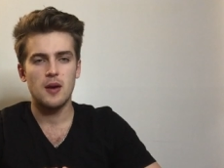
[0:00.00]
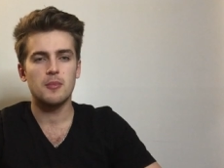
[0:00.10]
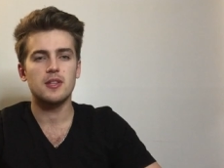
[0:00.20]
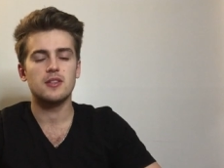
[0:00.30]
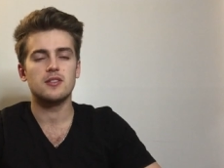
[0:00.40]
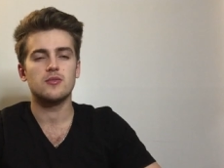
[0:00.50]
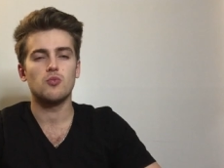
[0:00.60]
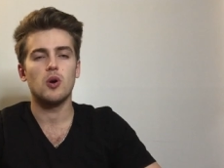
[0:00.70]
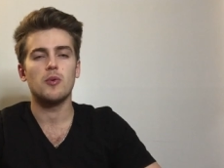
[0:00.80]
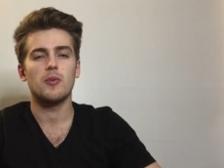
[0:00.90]
But
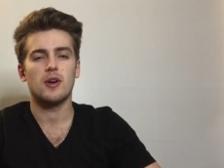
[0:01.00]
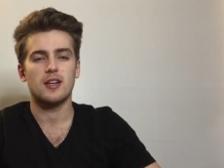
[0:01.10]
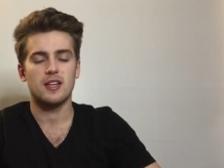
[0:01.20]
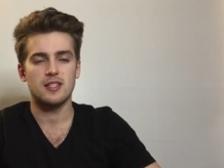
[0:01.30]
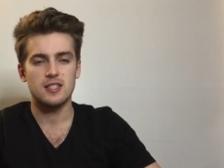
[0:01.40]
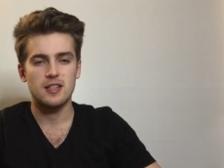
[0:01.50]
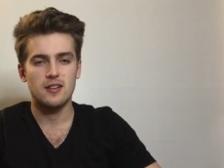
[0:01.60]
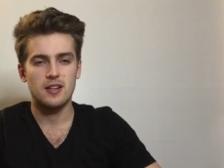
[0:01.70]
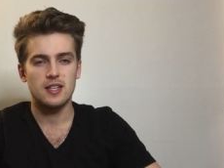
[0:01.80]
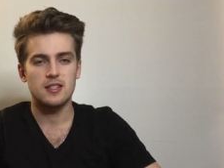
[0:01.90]
what we want to
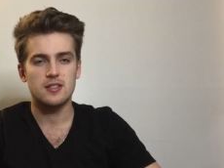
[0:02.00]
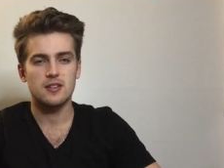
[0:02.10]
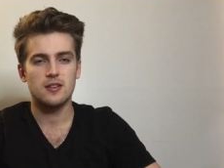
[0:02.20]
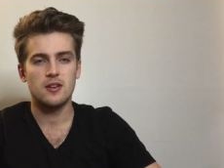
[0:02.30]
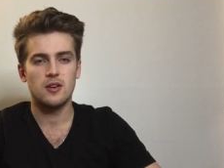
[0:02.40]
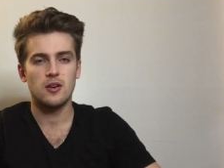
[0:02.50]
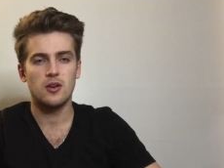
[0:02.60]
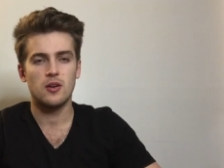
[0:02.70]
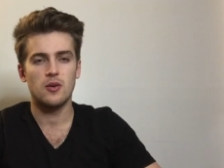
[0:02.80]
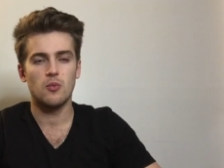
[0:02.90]
consider is
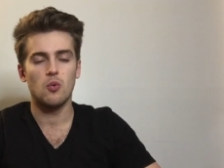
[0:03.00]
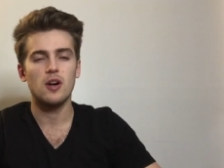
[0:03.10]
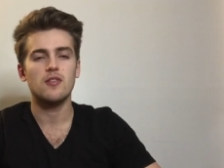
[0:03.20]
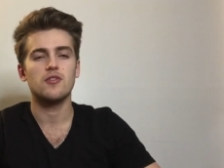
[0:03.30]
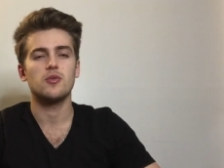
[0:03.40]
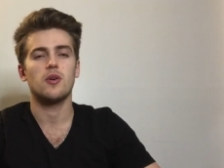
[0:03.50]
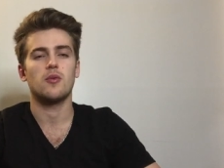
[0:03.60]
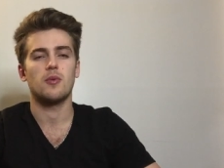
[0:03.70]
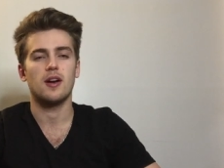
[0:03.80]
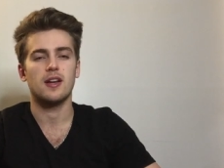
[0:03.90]
what if you are
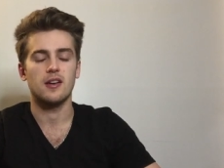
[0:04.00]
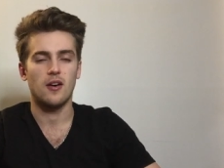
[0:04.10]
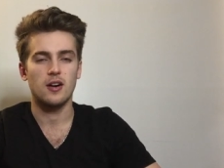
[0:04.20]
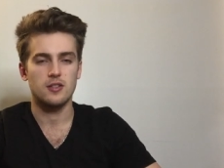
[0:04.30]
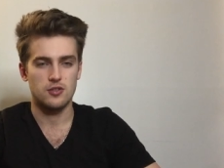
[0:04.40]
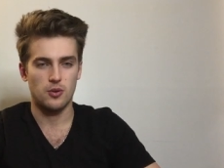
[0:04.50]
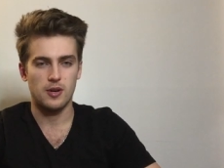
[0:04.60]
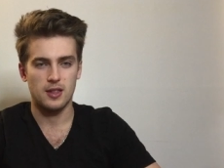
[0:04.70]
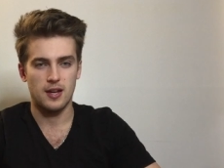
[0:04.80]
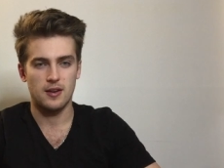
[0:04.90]
running on a
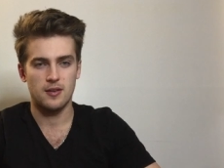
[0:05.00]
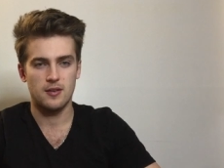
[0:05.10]
storyline?